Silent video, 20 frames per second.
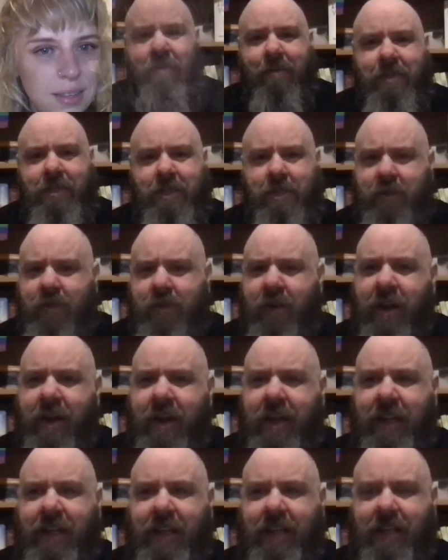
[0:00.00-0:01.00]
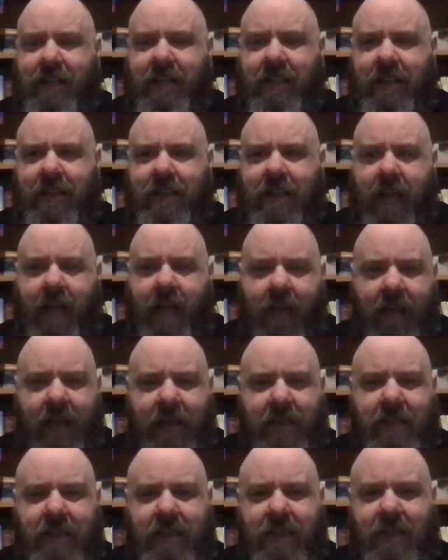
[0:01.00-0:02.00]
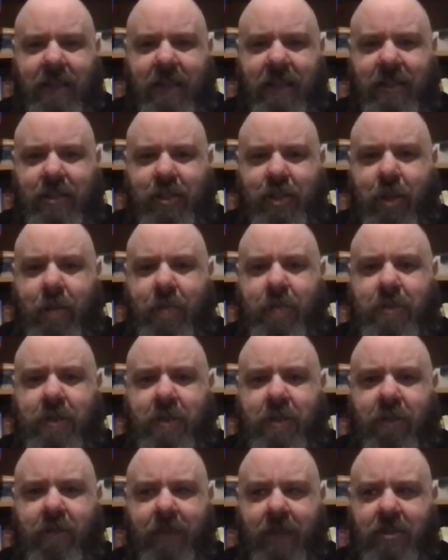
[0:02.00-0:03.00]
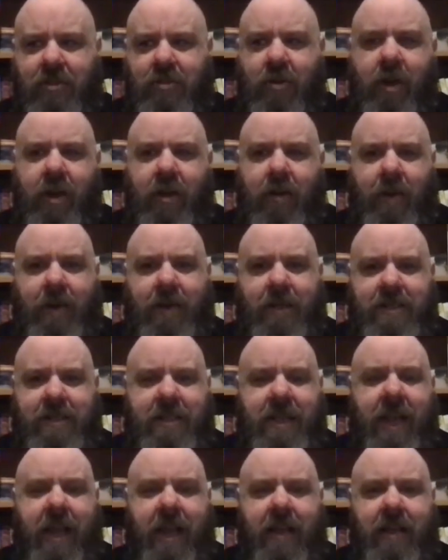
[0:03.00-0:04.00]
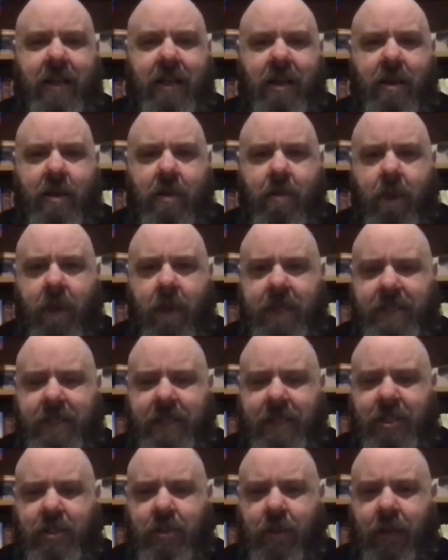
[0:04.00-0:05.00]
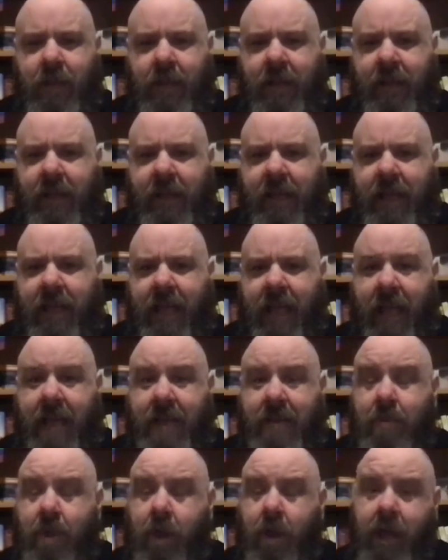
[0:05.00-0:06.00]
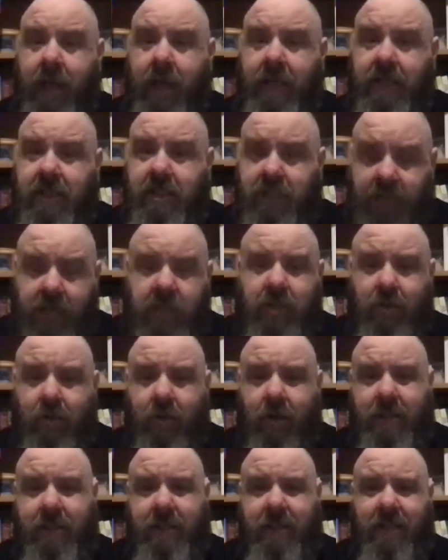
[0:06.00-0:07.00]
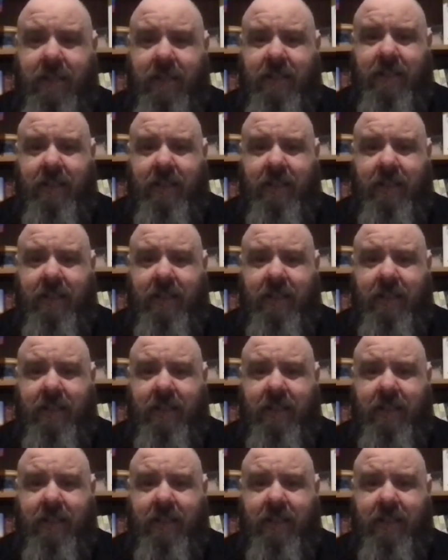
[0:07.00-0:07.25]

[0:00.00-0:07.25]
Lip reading: So it was very hard in terms of trying to understand my sexuality and my gender identity.